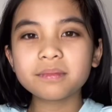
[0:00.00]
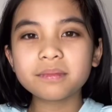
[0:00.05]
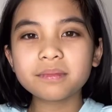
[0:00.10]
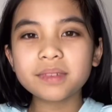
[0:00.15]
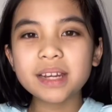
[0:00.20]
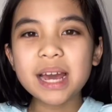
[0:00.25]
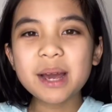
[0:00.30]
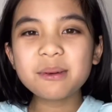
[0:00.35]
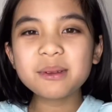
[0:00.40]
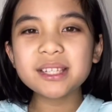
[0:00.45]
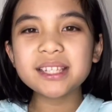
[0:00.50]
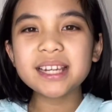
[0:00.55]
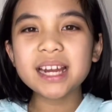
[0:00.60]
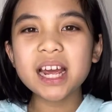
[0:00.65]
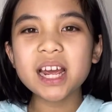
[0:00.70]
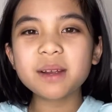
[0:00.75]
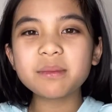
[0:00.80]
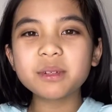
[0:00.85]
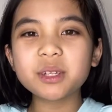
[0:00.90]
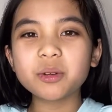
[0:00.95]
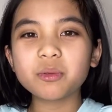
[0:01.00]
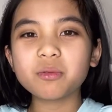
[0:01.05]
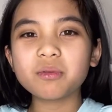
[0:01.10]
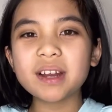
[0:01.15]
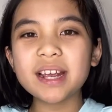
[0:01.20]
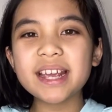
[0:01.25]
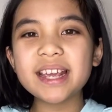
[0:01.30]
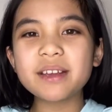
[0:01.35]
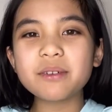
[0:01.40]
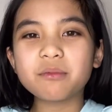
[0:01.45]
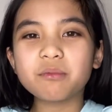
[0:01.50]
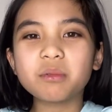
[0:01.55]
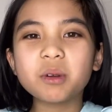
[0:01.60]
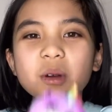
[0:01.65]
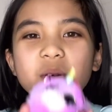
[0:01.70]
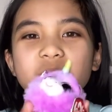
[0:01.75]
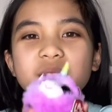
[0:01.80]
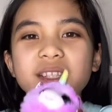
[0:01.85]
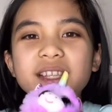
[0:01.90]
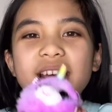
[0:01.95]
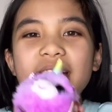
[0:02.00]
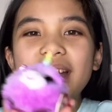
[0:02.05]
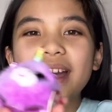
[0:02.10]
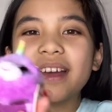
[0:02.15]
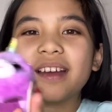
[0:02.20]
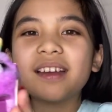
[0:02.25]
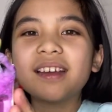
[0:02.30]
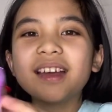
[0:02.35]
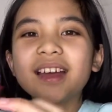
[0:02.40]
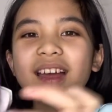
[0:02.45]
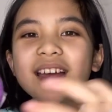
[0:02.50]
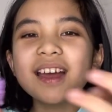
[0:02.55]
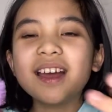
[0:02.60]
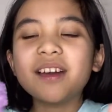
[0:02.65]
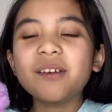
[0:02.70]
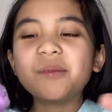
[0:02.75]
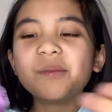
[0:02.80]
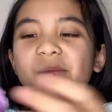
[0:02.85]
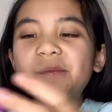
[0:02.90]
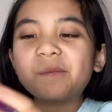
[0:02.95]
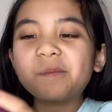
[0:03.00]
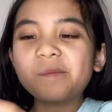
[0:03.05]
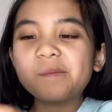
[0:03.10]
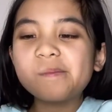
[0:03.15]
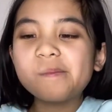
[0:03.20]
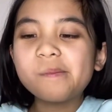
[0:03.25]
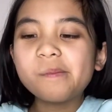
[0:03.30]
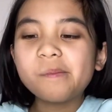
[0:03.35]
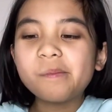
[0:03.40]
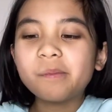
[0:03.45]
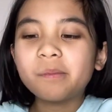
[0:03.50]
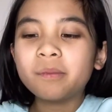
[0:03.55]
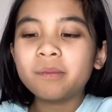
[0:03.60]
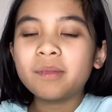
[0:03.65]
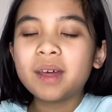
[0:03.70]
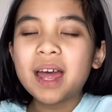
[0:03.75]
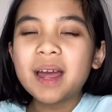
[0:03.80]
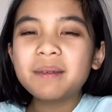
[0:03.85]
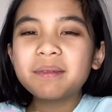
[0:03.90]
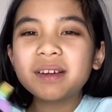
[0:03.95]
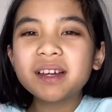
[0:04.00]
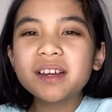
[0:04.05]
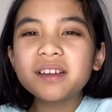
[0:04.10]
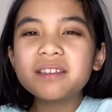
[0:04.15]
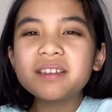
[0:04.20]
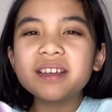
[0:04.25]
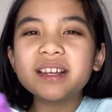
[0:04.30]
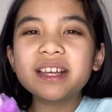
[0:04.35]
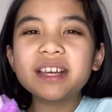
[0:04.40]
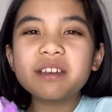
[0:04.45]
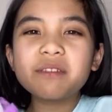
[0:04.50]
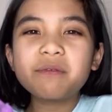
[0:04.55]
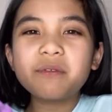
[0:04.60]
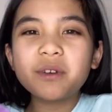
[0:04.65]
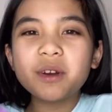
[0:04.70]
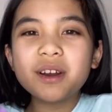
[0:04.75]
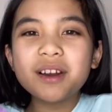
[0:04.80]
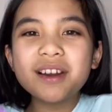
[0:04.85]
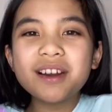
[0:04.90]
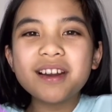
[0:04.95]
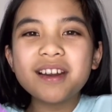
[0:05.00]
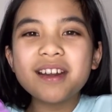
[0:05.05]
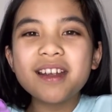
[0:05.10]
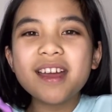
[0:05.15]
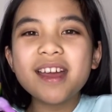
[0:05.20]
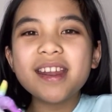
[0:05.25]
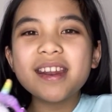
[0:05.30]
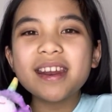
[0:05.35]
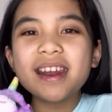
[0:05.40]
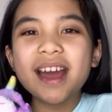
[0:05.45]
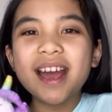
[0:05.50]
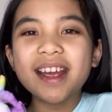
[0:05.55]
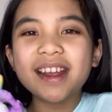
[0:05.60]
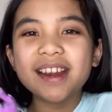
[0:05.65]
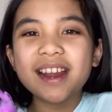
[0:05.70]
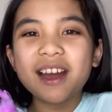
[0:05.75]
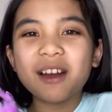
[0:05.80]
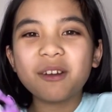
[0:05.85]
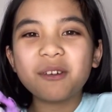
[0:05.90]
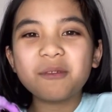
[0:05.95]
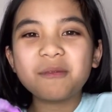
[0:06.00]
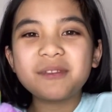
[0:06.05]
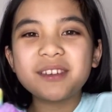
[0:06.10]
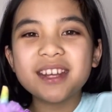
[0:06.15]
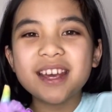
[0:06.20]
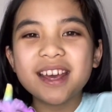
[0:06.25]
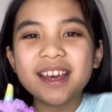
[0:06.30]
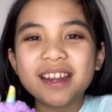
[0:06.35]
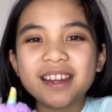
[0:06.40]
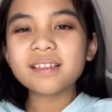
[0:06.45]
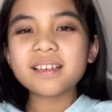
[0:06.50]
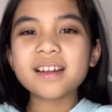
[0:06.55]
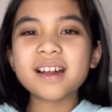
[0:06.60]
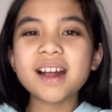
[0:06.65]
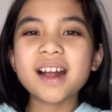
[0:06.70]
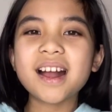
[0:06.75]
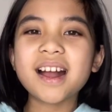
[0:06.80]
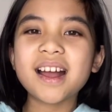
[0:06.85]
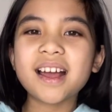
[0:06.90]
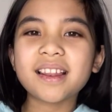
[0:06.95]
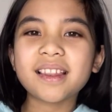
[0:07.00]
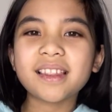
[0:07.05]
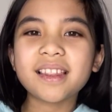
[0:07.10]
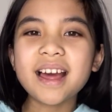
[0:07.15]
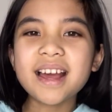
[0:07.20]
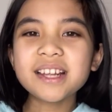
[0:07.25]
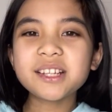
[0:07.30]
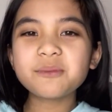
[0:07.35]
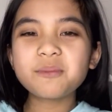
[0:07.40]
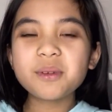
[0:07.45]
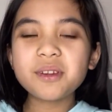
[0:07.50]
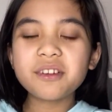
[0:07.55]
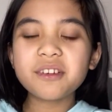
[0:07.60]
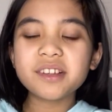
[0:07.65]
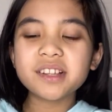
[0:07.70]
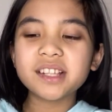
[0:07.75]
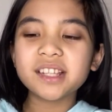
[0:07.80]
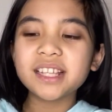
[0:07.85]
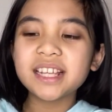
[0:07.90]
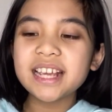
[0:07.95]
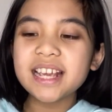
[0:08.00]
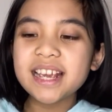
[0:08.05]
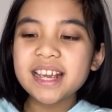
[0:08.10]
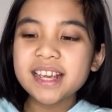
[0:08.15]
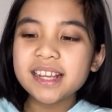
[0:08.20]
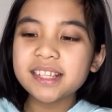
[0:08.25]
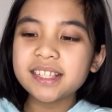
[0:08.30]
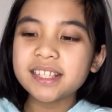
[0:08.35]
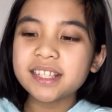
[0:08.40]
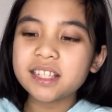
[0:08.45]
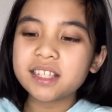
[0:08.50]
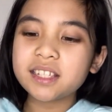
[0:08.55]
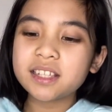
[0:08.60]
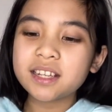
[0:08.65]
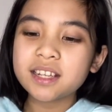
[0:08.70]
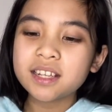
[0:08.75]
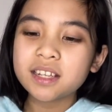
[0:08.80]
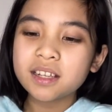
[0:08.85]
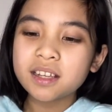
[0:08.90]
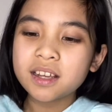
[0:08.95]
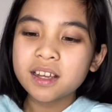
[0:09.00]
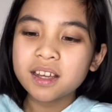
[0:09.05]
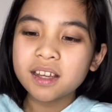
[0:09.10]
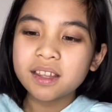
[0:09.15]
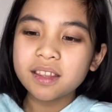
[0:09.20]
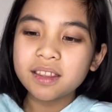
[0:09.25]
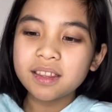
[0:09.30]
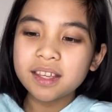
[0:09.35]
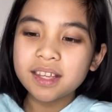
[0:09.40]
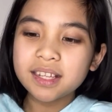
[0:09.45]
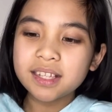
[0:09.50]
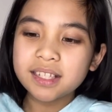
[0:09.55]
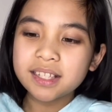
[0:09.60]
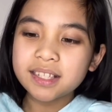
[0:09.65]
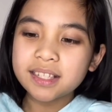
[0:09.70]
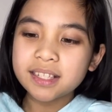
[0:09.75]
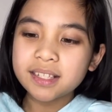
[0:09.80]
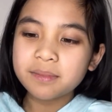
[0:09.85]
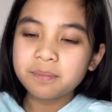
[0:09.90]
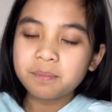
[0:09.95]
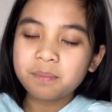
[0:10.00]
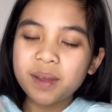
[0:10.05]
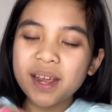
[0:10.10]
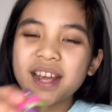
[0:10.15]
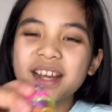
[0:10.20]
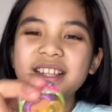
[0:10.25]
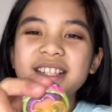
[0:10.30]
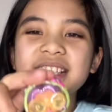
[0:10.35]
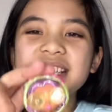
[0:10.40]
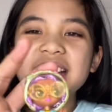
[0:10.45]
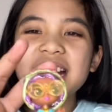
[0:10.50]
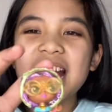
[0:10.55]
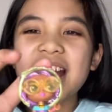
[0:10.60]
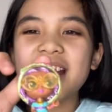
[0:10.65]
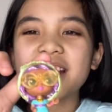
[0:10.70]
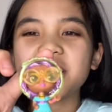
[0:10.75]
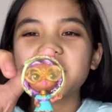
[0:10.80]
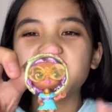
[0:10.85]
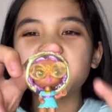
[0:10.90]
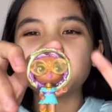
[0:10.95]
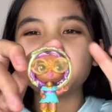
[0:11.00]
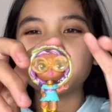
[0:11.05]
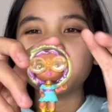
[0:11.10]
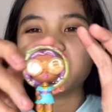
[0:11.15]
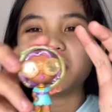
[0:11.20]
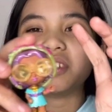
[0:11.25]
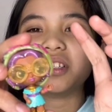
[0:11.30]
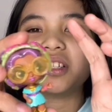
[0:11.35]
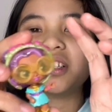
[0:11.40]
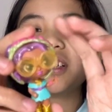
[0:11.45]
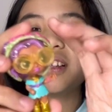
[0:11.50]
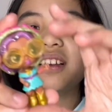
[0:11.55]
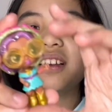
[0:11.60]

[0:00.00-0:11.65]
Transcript: Now it's time to rate Rosa. I'm gonna give her a 9 out of 10. And last but not least, this Pixie Hatchimal.